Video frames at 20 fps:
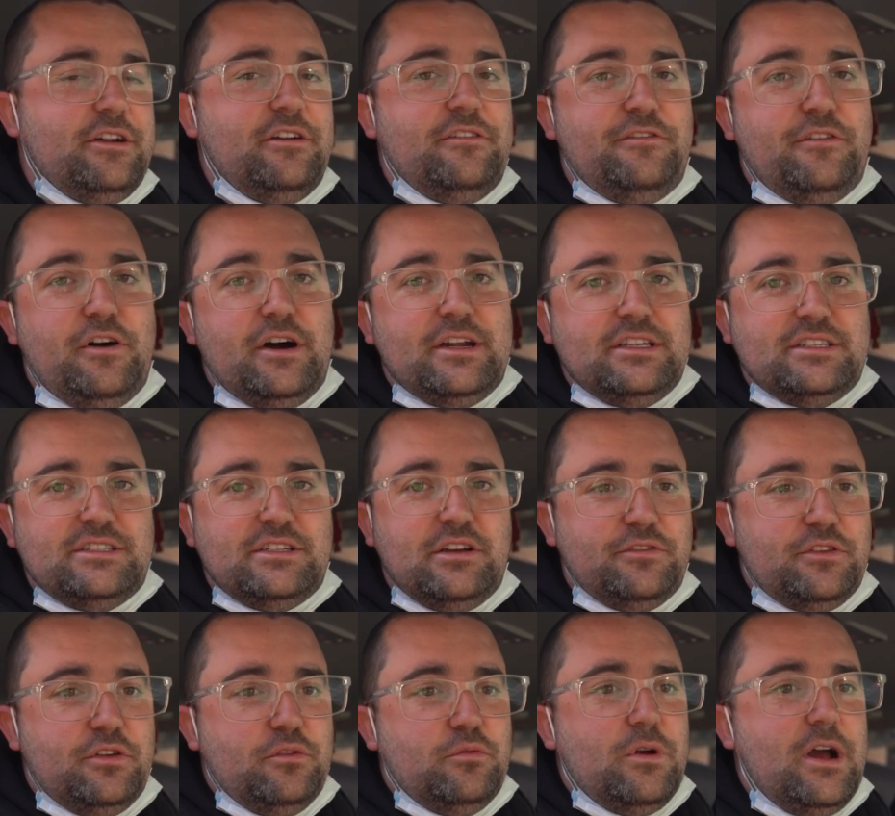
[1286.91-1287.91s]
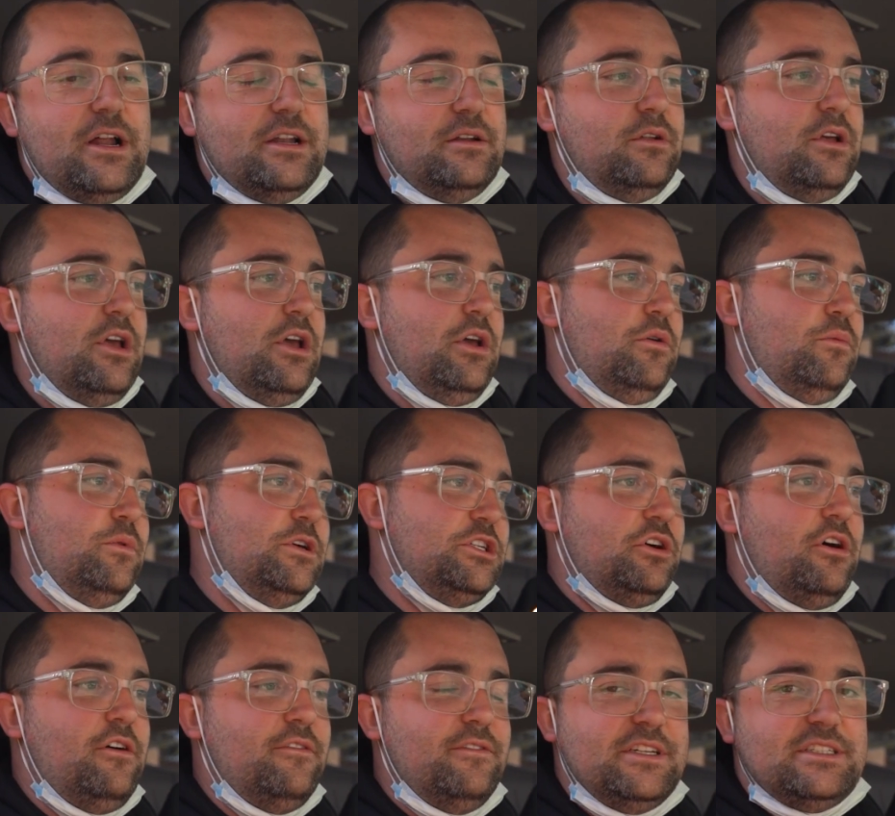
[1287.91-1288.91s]
to fight itself to run, which
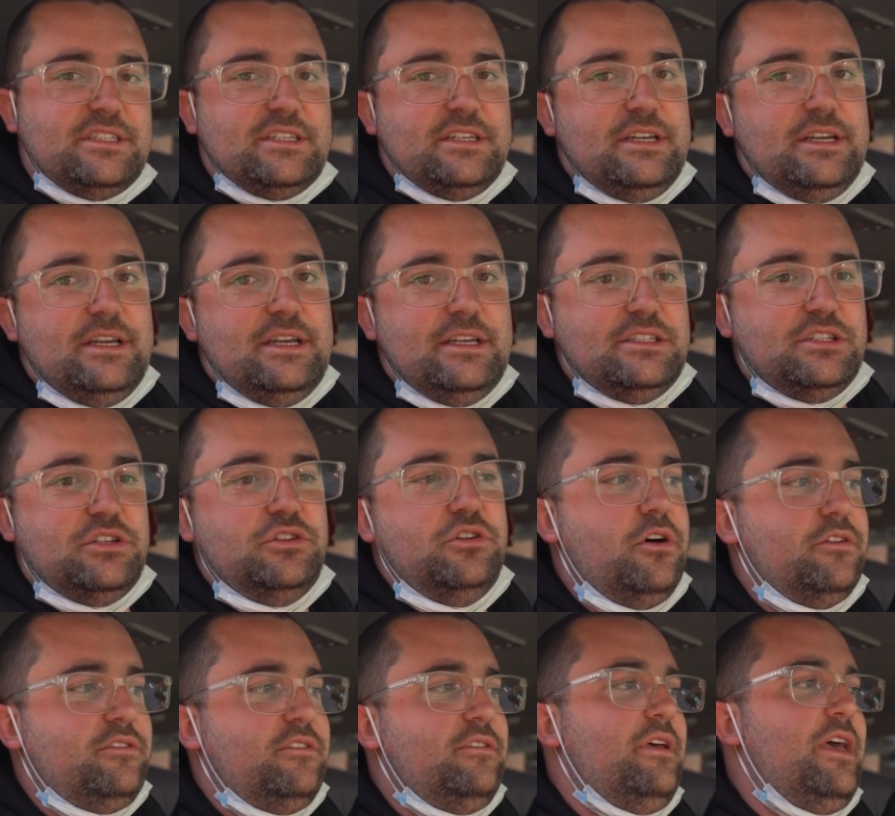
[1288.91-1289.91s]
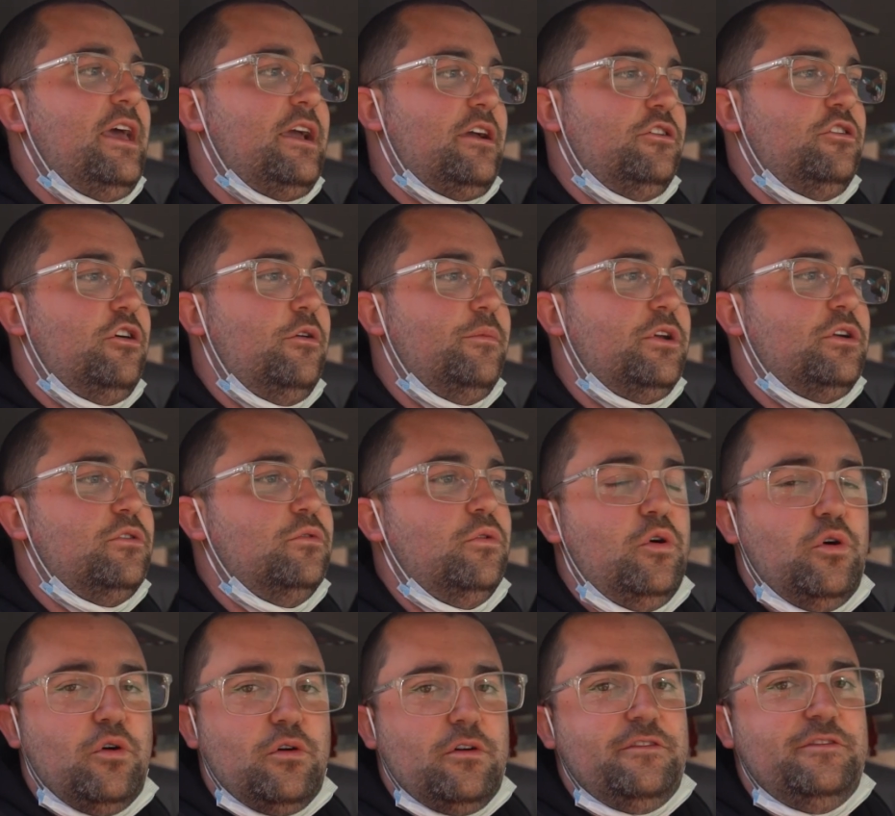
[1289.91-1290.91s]
obviously is not economical
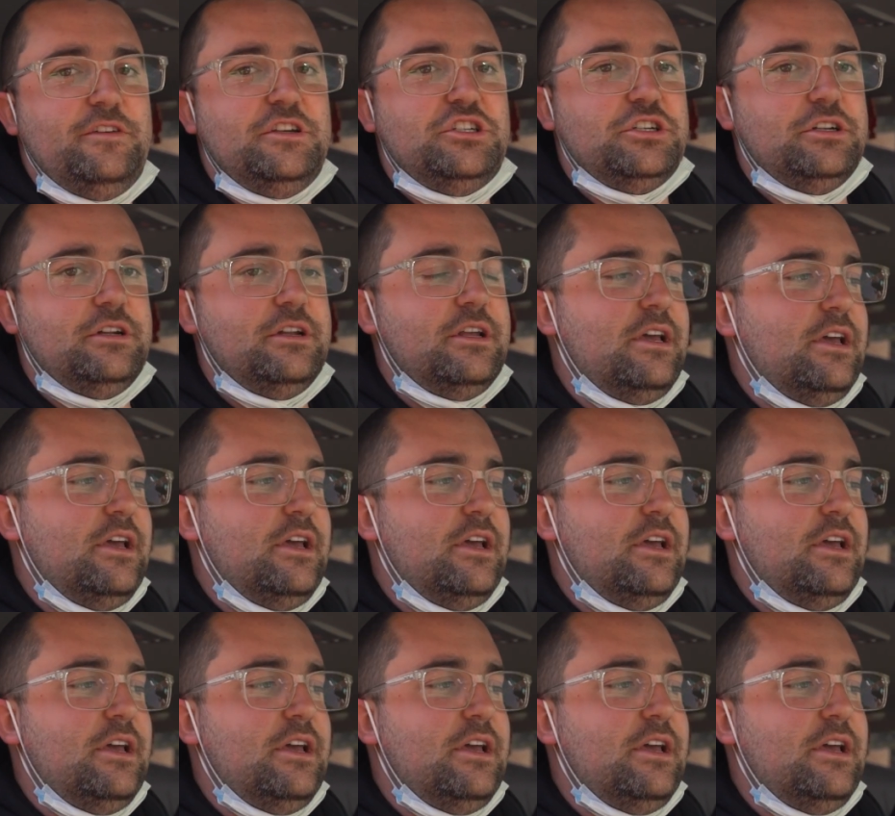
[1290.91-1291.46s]
or efficient.